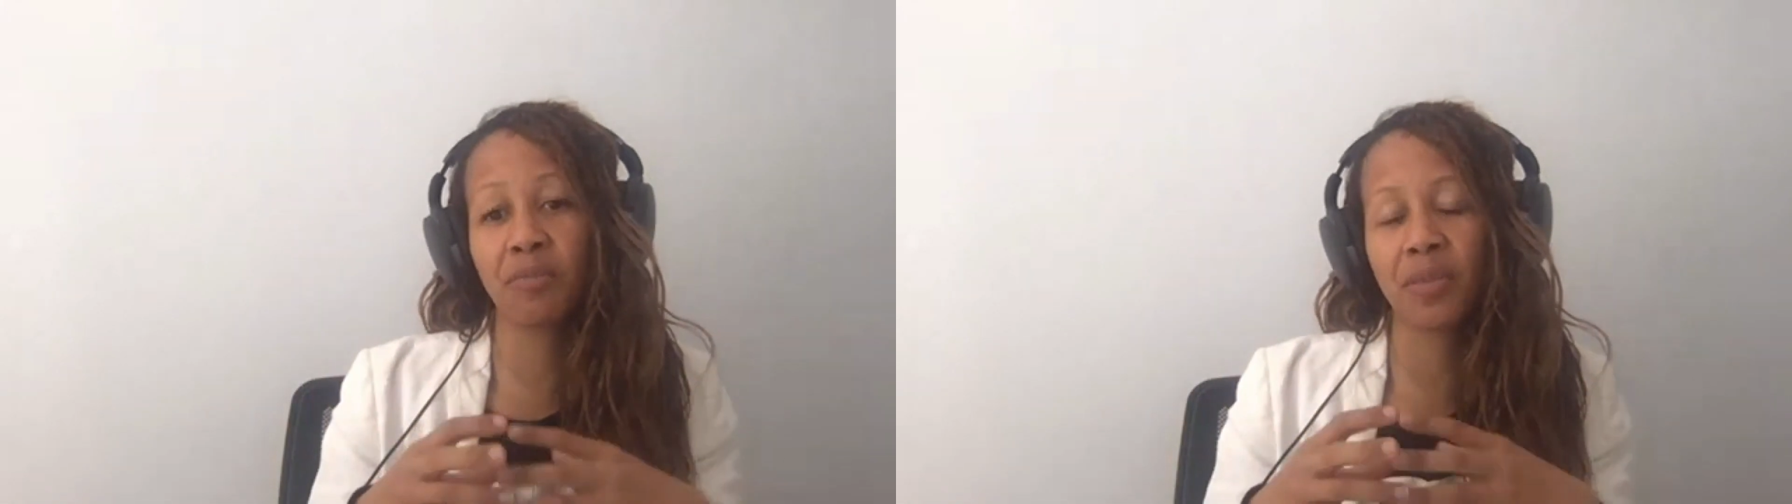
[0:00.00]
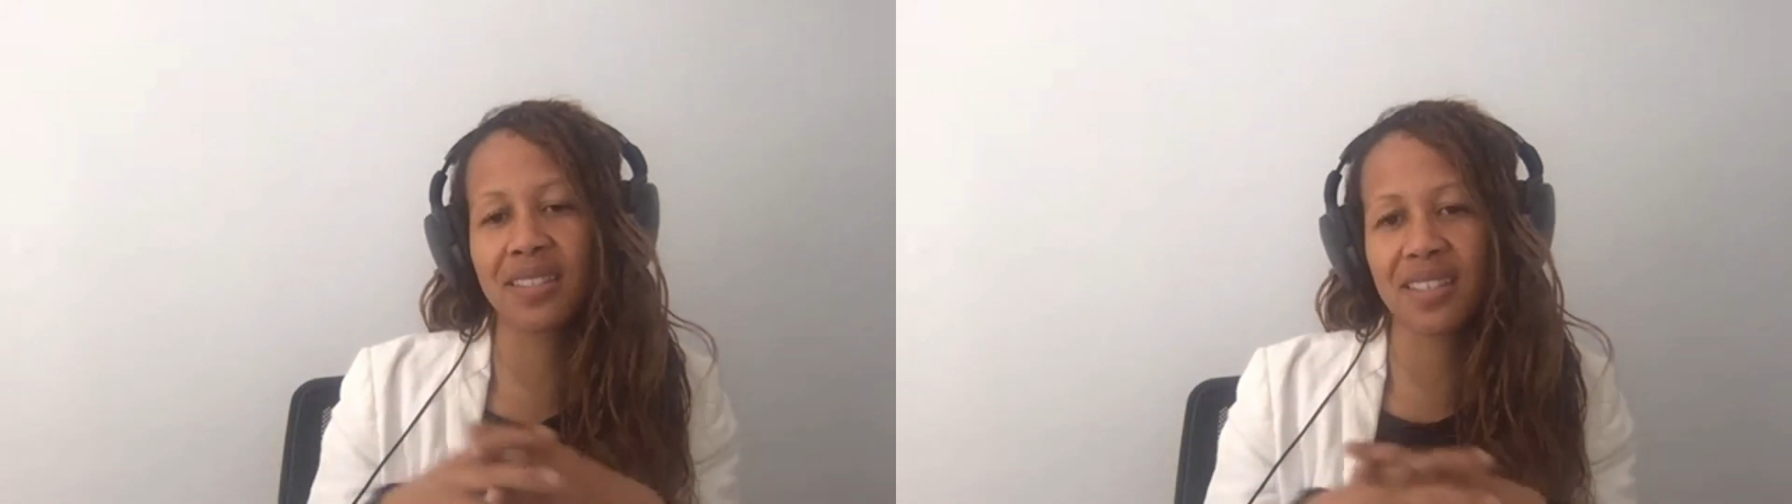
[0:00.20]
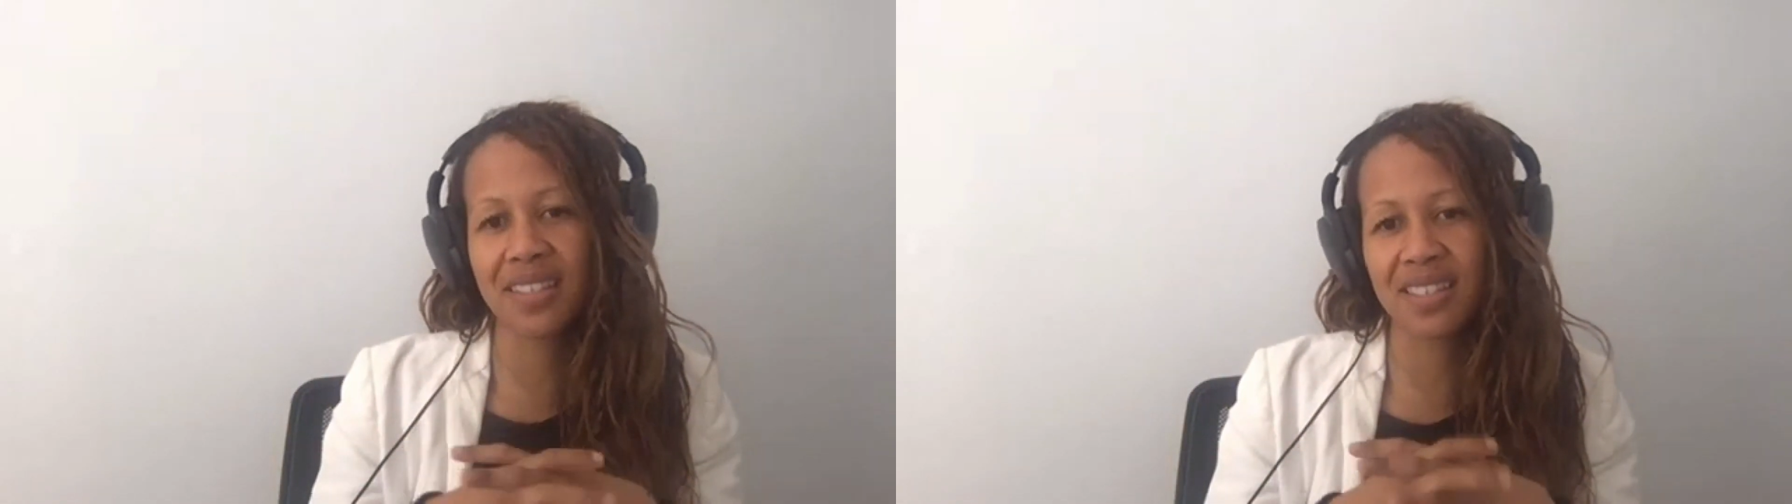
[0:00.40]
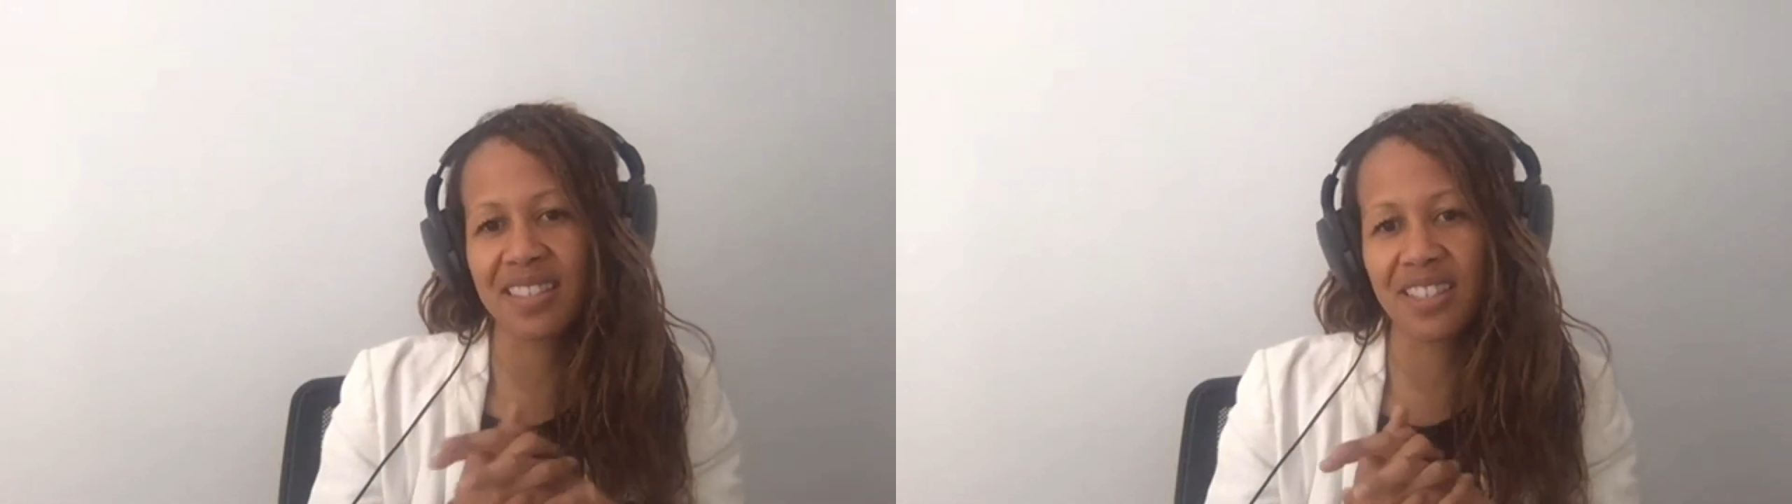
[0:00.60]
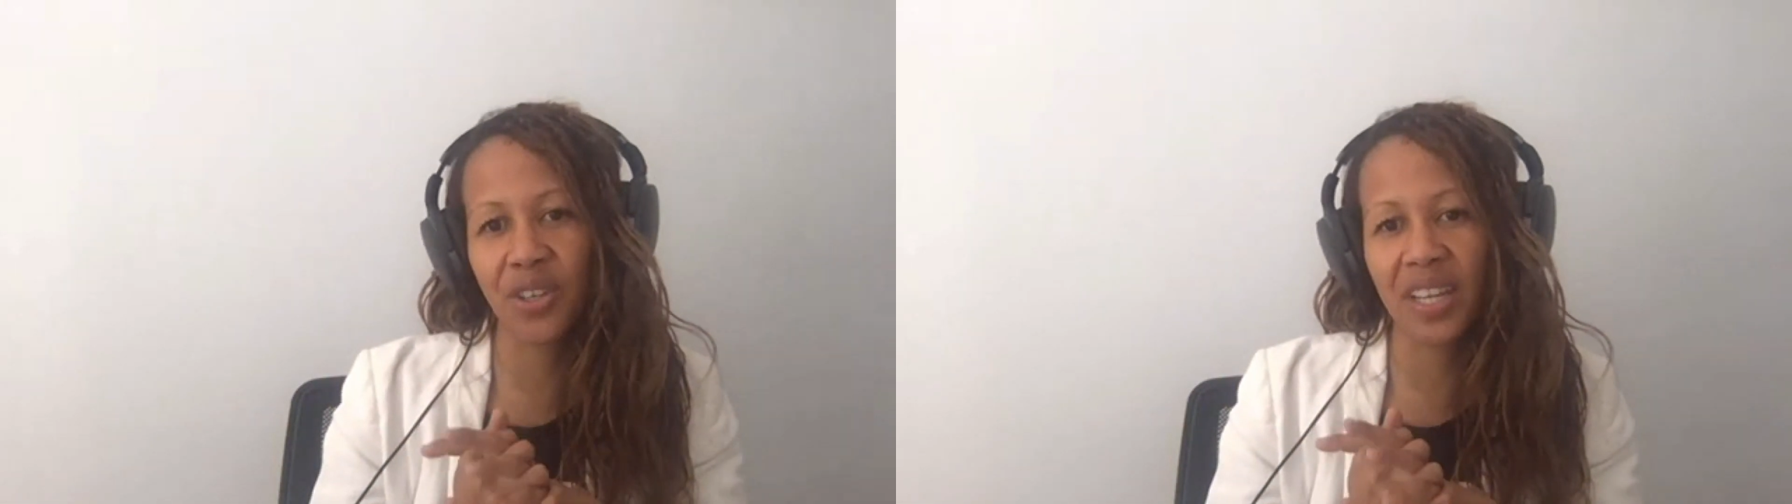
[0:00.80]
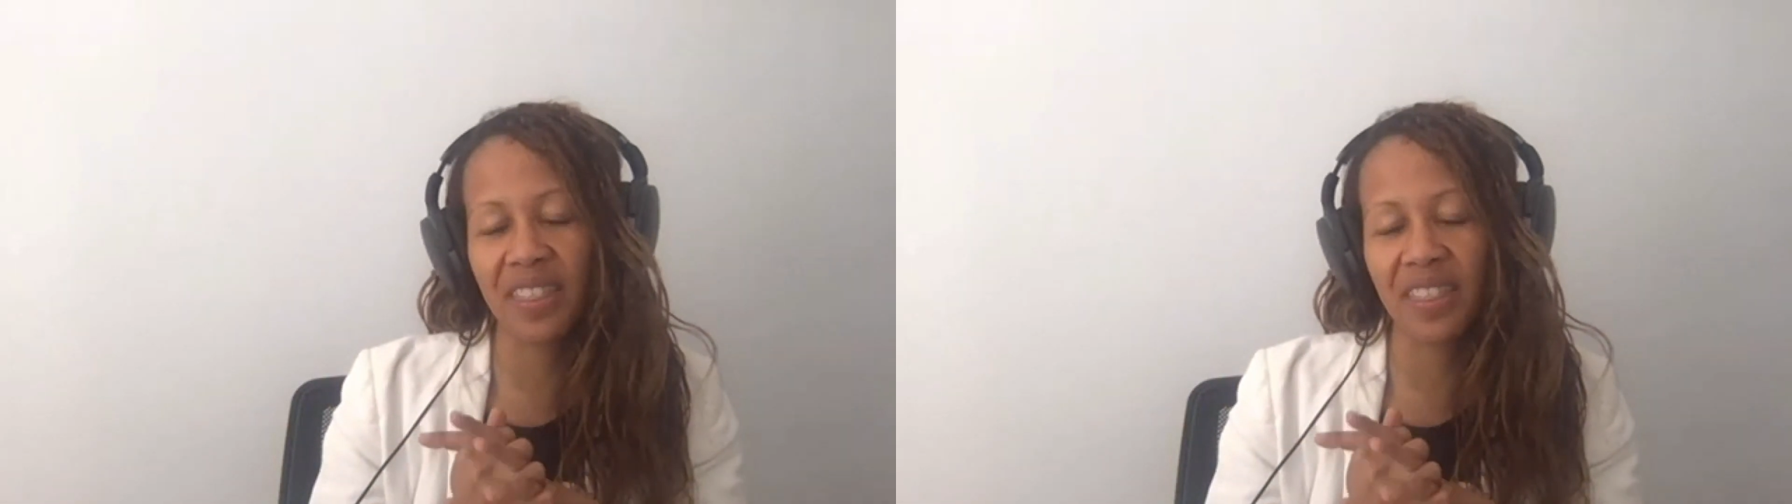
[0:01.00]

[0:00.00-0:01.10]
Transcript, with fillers: of businesses that you